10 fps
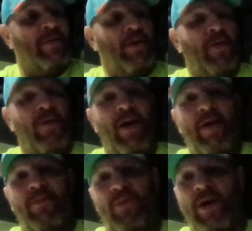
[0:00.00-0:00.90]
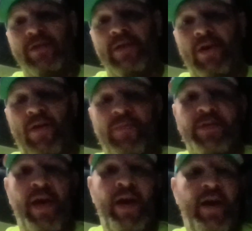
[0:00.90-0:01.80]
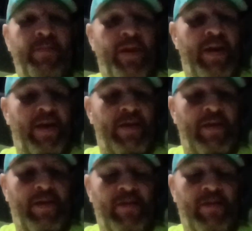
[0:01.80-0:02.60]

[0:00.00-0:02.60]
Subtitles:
So I watched the Dolphins game, and